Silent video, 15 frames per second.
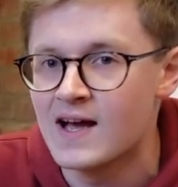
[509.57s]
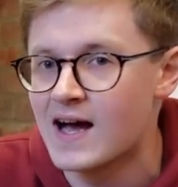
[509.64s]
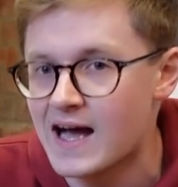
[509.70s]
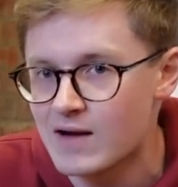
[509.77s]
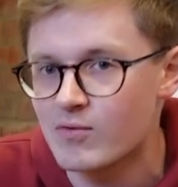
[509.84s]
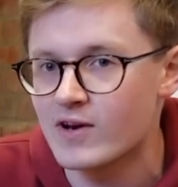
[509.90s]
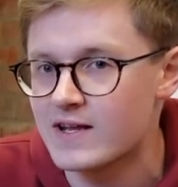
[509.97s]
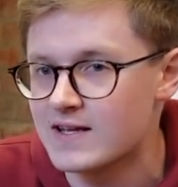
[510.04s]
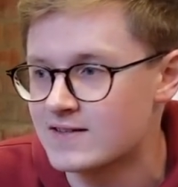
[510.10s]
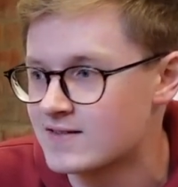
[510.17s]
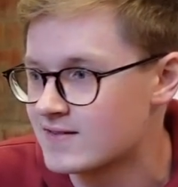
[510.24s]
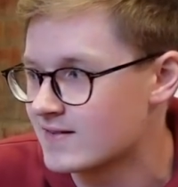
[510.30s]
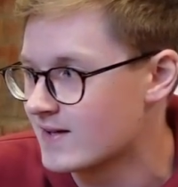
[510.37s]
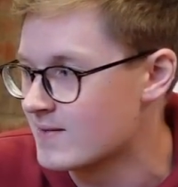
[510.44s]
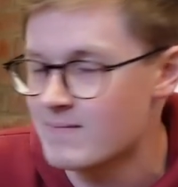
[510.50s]
I wanted
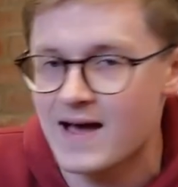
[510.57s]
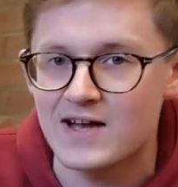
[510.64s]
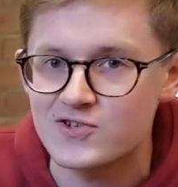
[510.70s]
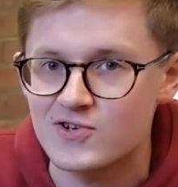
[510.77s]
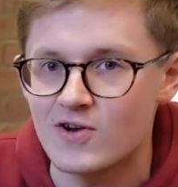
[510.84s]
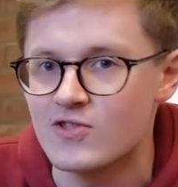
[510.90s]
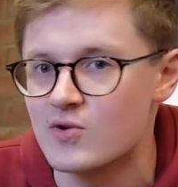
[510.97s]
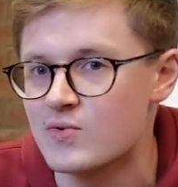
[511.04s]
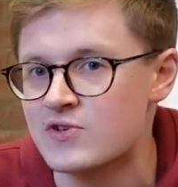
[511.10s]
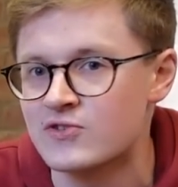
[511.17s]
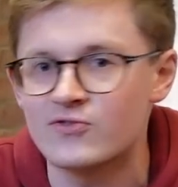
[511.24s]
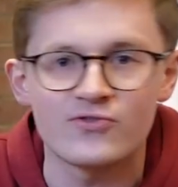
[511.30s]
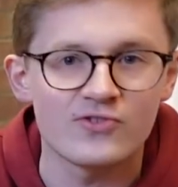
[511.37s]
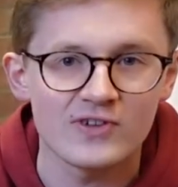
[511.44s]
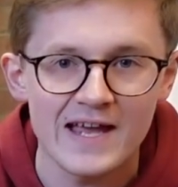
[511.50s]
a Metro that
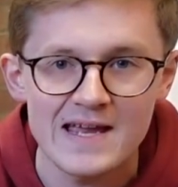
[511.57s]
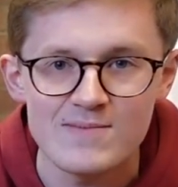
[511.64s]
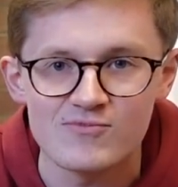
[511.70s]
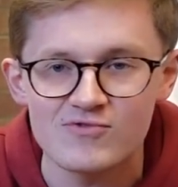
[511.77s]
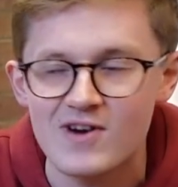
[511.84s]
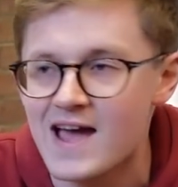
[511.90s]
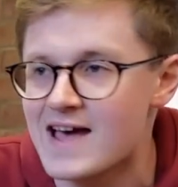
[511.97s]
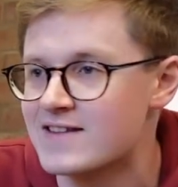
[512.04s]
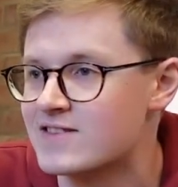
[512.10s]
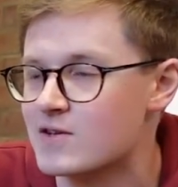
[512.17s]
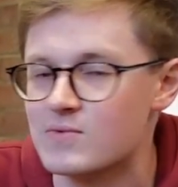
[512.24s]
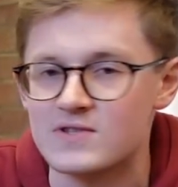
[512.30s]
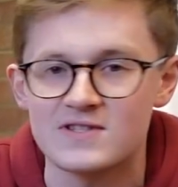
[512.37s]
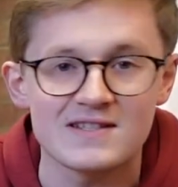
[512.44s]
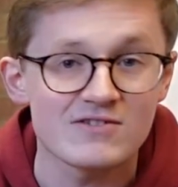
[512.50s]
was flame red,
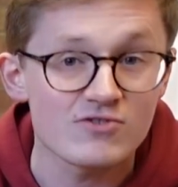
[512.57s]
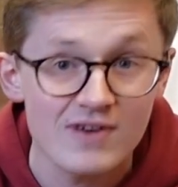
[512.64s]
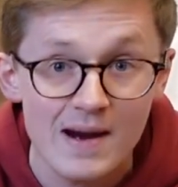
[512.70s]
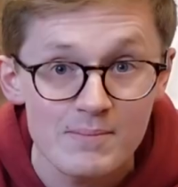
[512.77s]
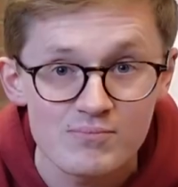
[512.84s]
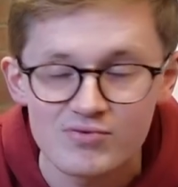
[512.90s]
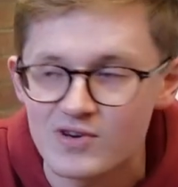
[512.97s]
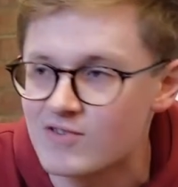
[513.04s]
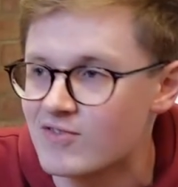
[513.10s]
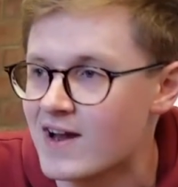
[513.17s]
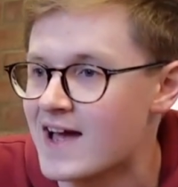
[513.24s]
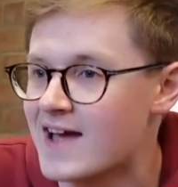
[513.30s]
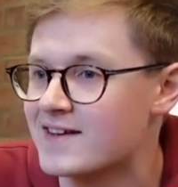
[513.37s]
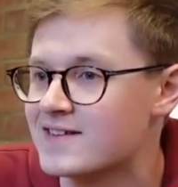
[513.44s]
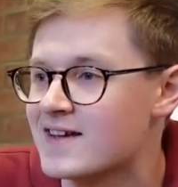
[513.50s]
that was cranberry
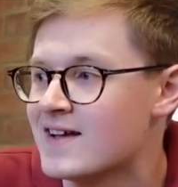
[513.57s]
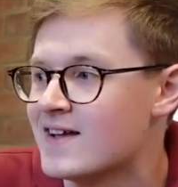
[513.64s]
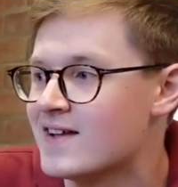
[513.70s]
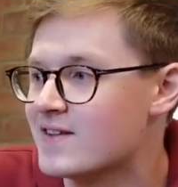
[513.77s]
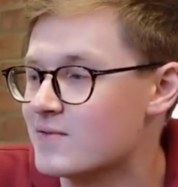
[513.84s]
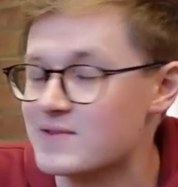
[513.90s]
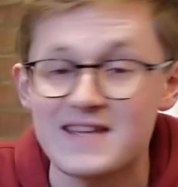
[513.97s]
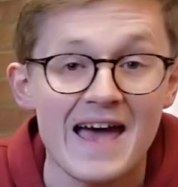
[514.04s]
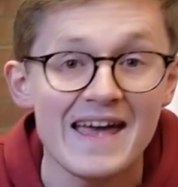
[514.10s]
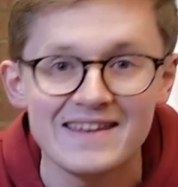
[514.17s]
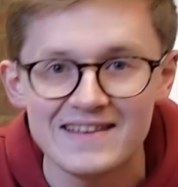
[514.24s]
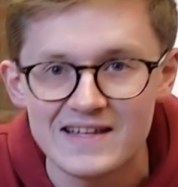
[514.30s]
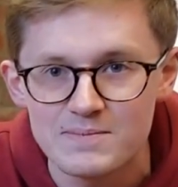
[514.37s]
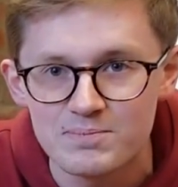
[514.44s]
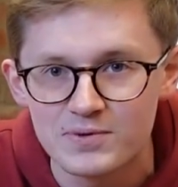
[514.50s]
red, that was
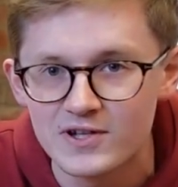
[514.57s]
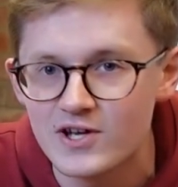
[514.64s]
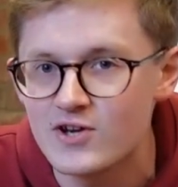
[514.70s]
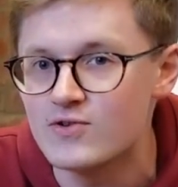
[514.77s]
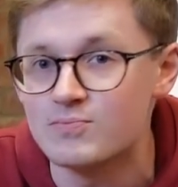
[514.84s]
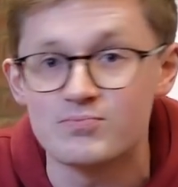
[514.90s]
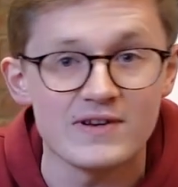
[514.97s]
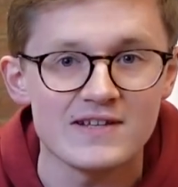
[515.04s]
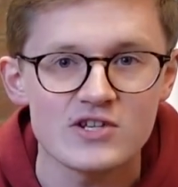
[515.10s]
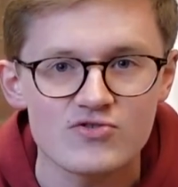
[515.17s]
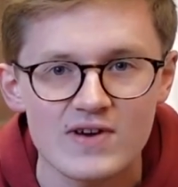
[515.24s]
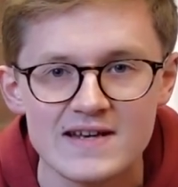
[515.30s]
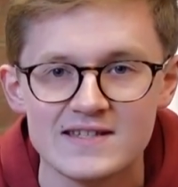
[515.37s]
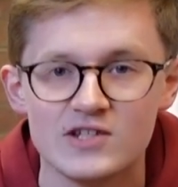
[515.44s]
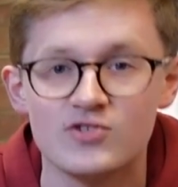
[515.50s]
Henley blue, British
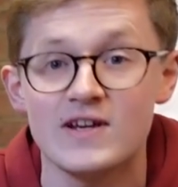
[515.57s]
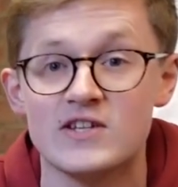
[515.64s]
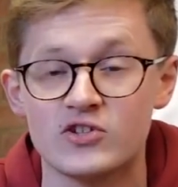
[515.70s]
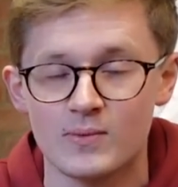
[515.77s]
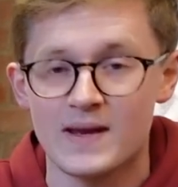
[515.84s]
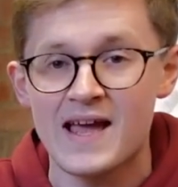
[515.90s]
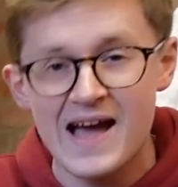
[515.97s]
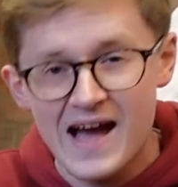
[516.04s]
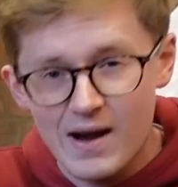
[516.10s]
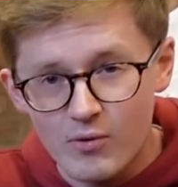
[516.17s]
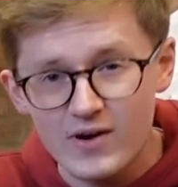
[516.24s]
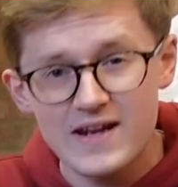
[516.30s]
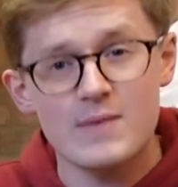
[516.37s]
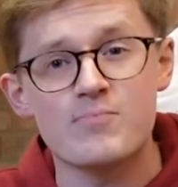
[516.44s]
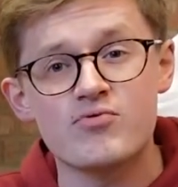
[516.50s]
racing green. So I
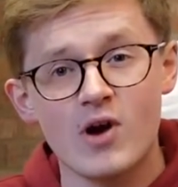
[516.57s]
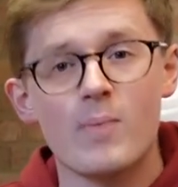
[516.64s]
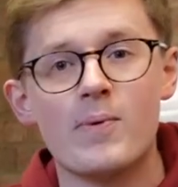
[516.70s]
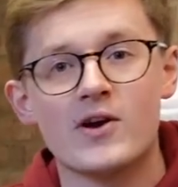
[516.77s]
wanted a proper